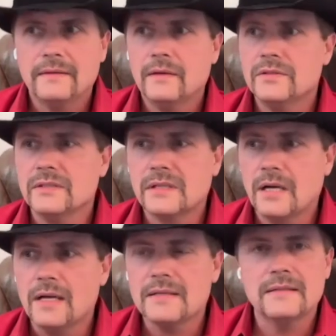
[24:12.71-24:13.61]
They're just
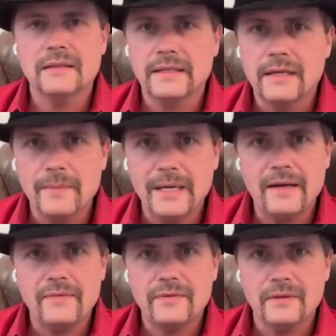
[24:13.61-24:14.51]
constantly coming
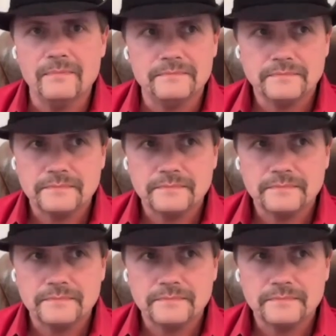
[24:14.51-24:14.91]
after them,